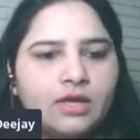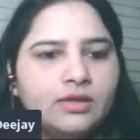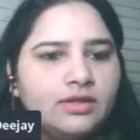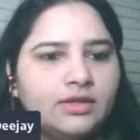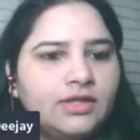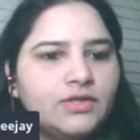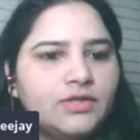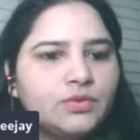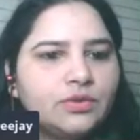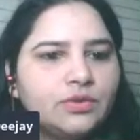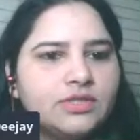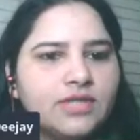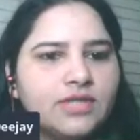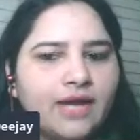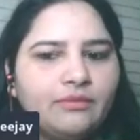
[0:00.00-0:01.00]
These
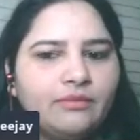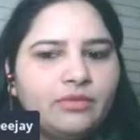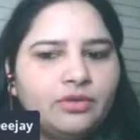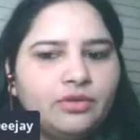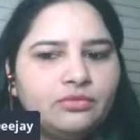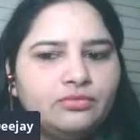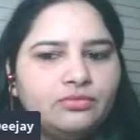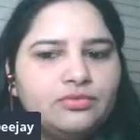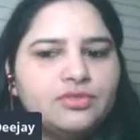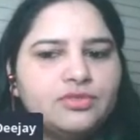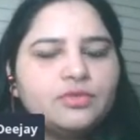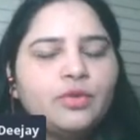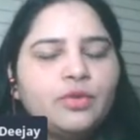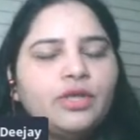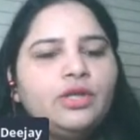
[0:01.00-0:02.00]
words can be
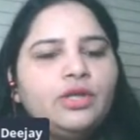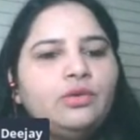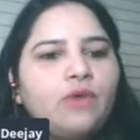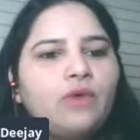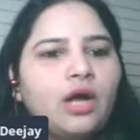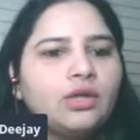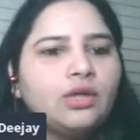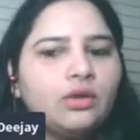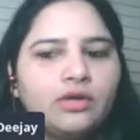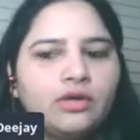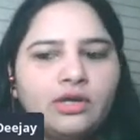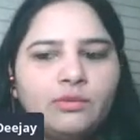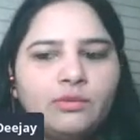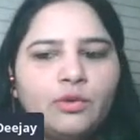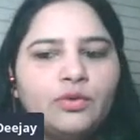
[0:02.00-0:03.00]
used when you are
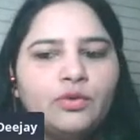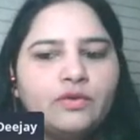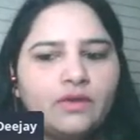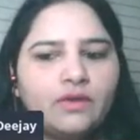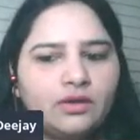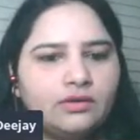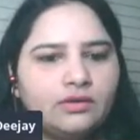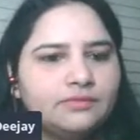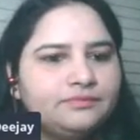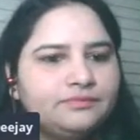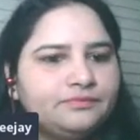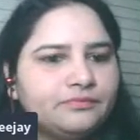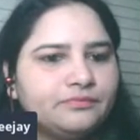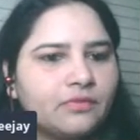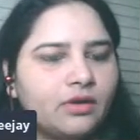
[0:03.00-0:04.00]
talking about think.
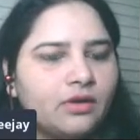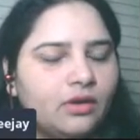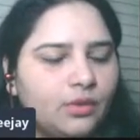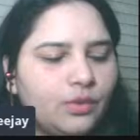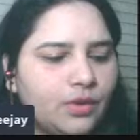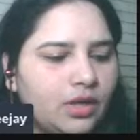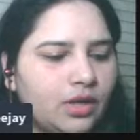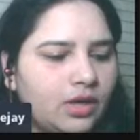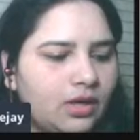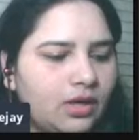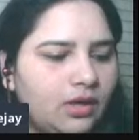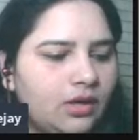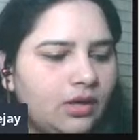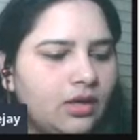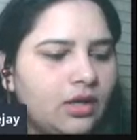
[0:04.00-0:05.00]

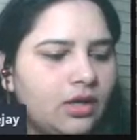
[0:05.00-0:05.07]
Okay.